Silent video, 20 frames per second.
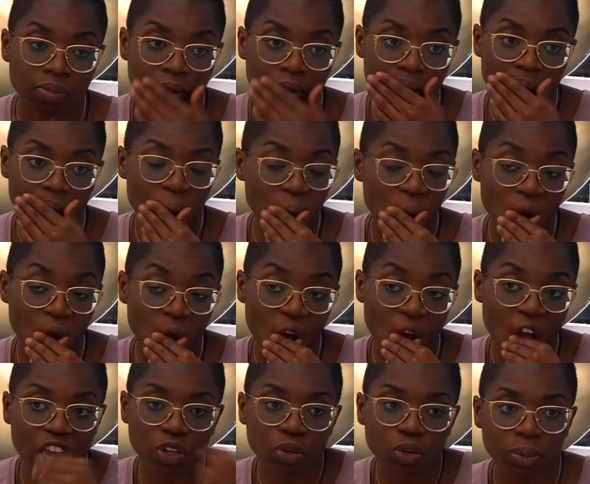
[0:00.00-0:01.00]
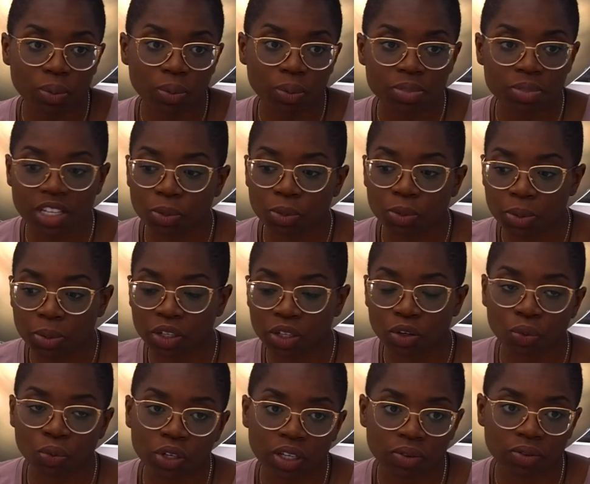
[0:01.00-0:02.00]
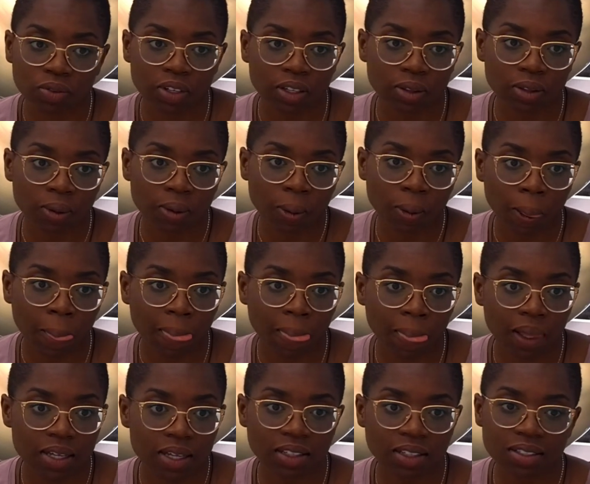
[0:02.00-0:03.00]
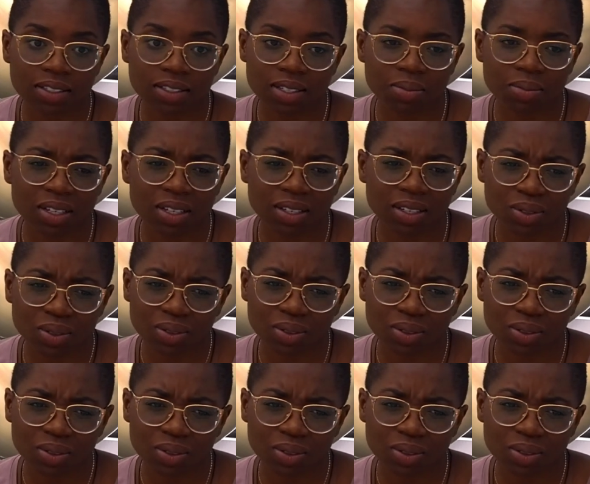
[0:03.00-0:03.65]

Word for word: I'm not saying you. I'm saying the people that you're working with. Isn't I, that the same thing though?